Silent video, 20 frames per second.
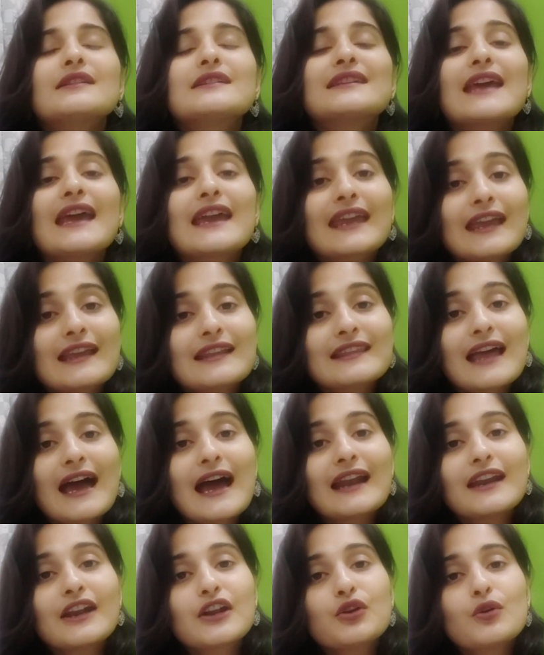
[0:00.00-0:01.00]
taking
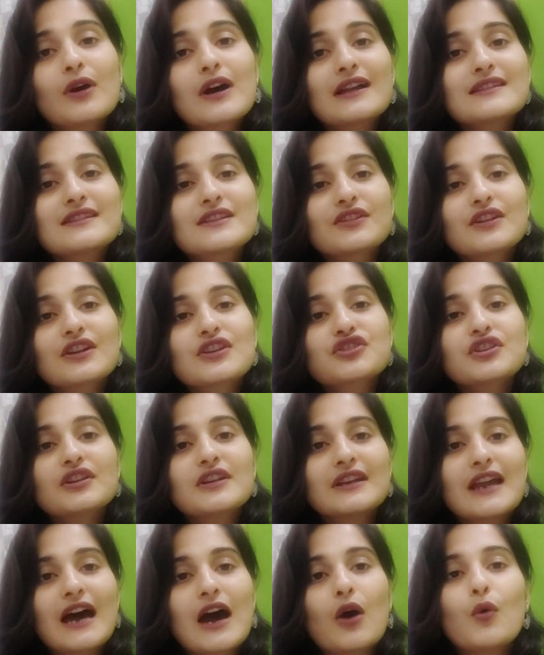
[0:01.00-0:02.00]
that into
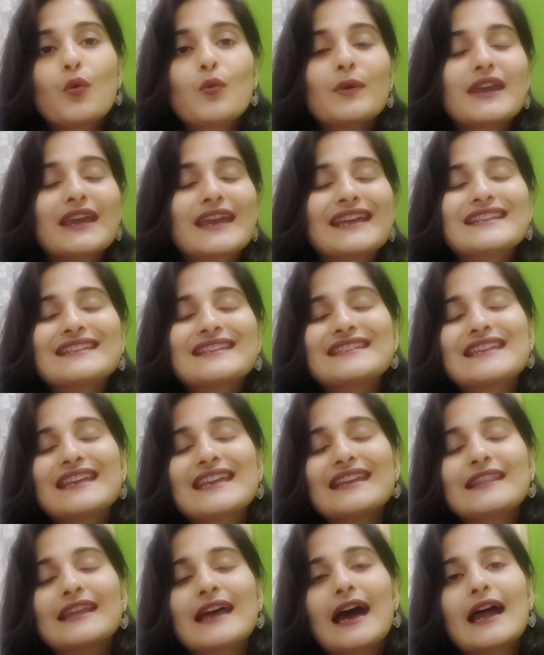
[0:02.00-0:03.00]
consideration now we can
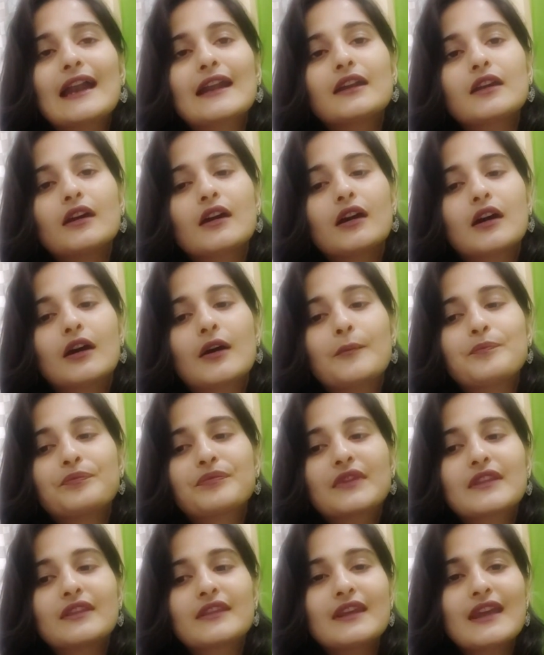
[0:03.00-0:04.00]
see that
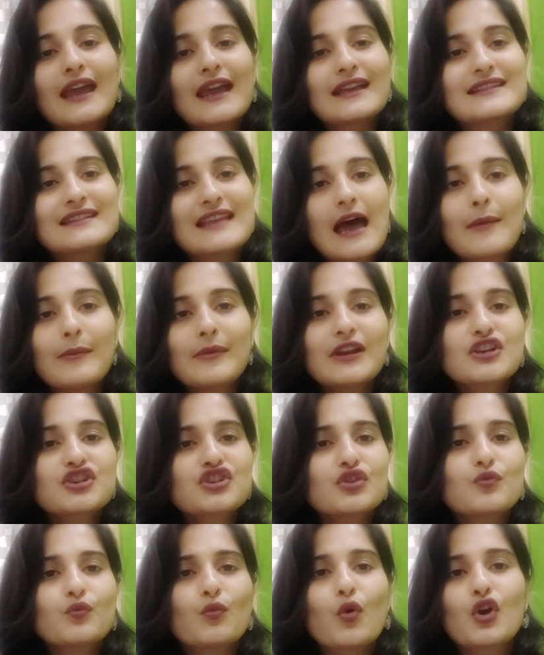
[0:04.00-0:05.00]
um, the
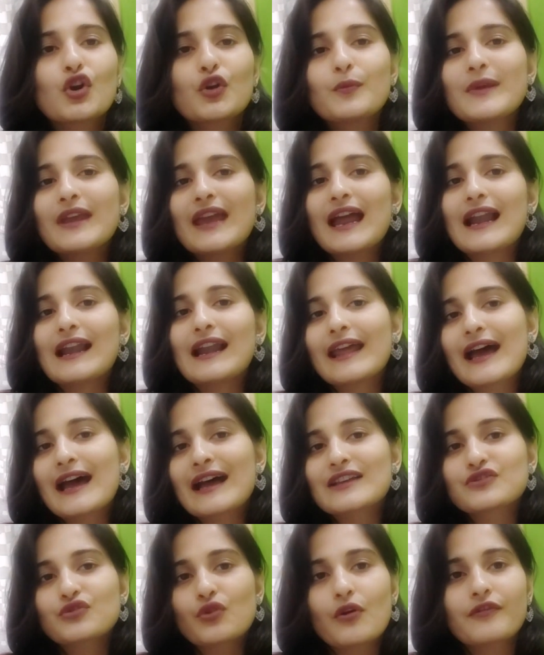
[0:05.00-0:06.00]
examination won't be held
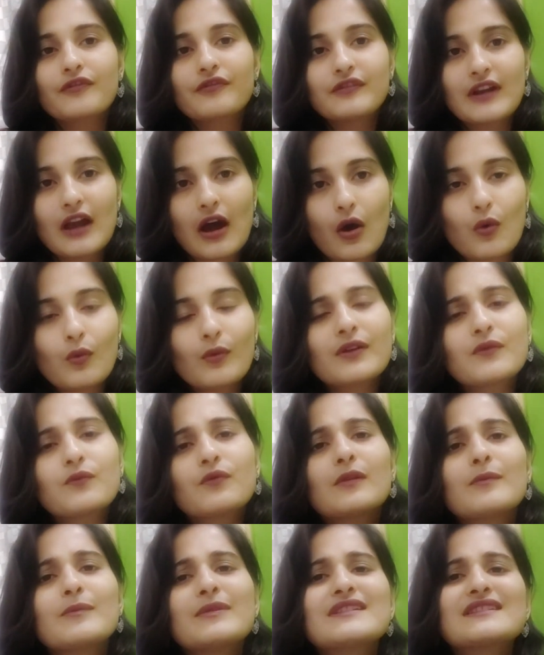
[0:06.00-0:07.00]
as of now
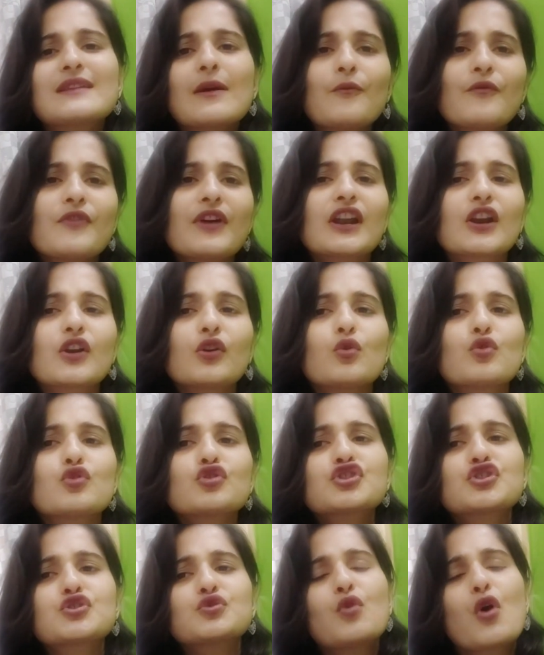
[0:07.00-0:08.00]
it will be somewhere
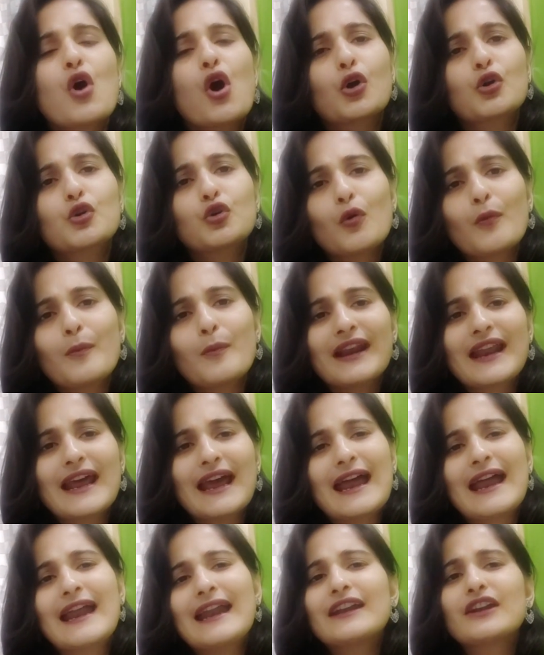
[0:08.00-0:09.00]
close to october
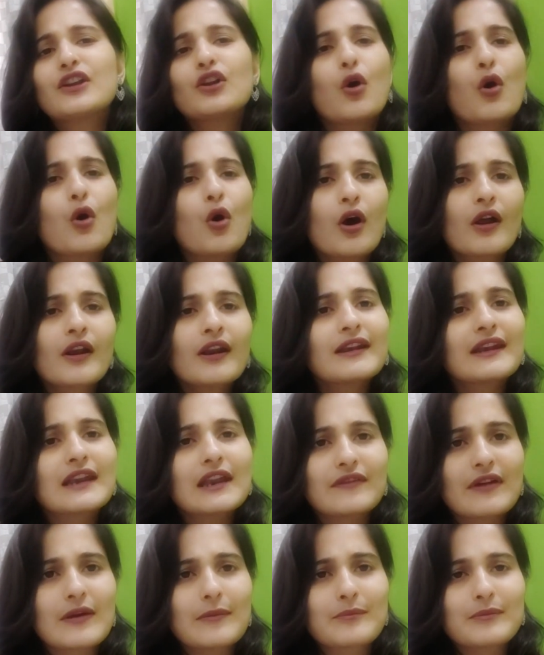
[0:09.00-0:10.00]
end or
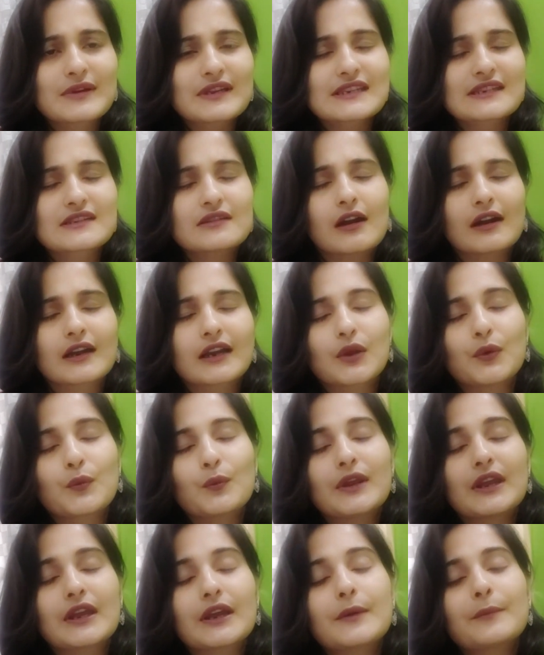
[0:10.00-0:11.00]
november
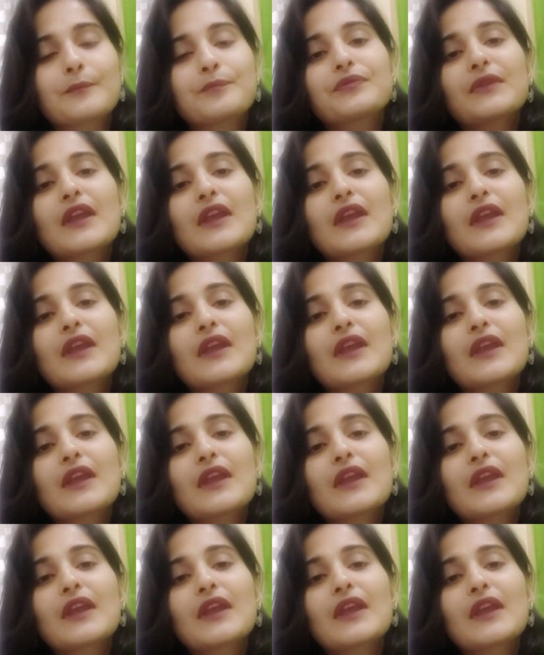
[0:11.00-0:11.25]
starting week